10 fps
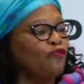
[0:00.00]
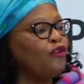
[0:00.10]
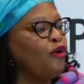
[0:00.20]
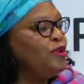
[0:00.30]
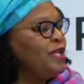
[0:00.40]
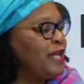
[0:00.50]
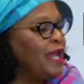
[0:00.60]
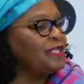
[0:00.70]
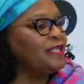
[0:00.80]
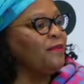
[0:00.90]
of
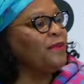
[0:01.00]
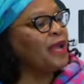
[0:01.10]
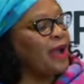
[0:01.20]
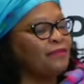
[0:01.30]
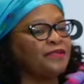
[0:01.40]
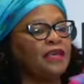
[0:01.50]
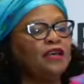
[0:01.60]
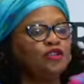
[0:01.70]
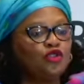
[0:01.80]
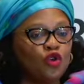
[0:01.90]
communication becomes
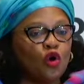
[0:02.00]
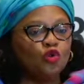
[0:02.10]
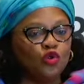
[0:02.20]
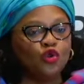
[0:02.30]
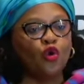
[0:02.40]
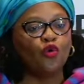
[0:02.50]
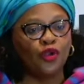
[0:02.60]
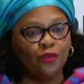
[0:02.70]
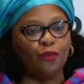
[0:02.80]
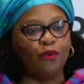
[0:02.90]
so
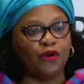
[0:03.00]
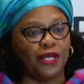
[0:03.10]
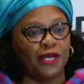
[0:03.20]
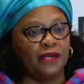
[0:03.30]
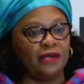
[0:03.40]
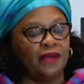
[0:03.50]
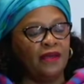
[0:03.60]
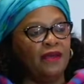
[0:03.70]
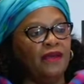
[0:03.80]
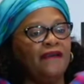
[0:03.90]
important,
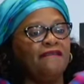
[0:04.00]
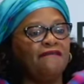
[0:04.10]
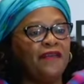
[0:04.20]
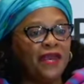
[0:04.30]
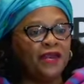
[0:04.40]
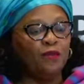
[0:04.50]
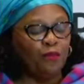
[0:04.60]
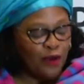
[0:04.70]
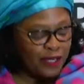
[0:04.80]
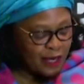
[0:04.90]
very
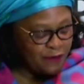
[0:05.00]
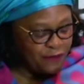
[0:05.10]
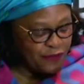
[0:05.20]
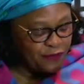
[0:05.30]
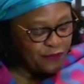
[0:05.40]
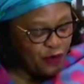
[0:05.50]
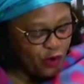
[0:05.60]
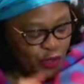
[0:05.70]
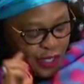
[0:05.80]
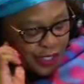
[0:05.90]
important for the
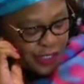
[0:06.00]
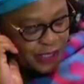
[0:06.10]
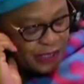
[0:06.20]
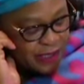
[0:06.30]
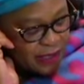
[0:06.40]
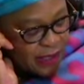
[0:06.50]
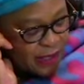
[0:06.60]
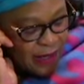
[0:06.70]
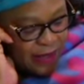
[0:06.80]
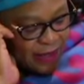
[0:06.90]
following reasons.
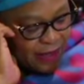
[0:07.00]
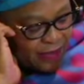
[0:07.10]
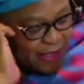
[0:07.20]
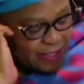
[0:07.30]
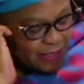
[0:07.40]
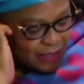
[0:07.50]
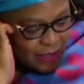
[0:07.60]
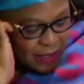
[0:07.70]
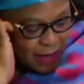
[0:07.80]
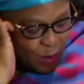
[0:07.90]
That
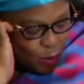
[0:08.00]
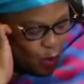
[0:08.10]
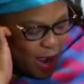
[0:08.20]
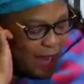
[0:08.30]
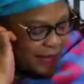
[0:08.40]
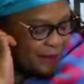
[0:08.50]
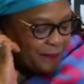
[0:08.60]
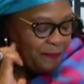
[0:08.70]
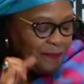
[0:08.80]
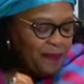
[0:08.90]
one,
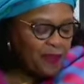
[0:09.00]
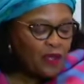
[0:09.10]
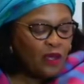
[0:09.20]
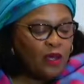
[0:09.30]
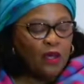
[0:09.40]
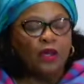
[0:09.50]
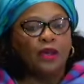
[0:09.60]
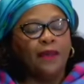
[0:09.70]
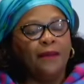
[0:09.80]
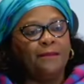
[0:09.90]

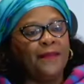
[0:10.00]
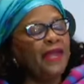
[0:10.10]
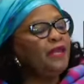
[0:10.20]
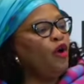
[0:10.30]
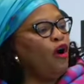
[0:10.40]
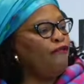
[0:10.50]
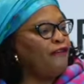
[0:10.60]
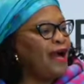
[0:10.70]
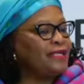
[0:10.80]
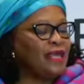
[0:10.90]
many of
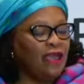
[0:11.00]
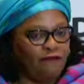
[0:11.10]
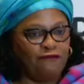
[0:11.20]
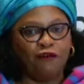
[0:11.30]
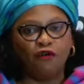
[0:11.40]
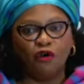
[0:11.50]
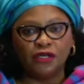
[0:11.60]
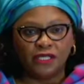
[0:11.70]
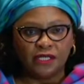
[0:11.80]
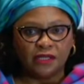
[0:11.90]
us have
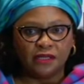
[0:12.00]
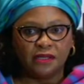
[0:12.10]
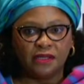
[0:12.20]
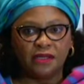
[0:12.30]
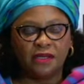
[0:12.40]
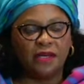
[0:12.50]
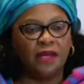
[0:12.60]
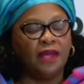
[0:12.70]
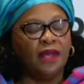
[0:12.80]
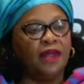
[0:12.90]
forgotten
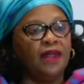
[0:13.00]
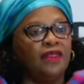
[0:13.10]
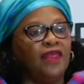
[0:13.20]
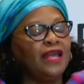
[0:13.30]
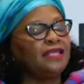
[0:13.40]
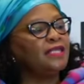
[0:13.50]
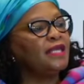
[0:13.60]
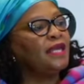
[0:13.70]
that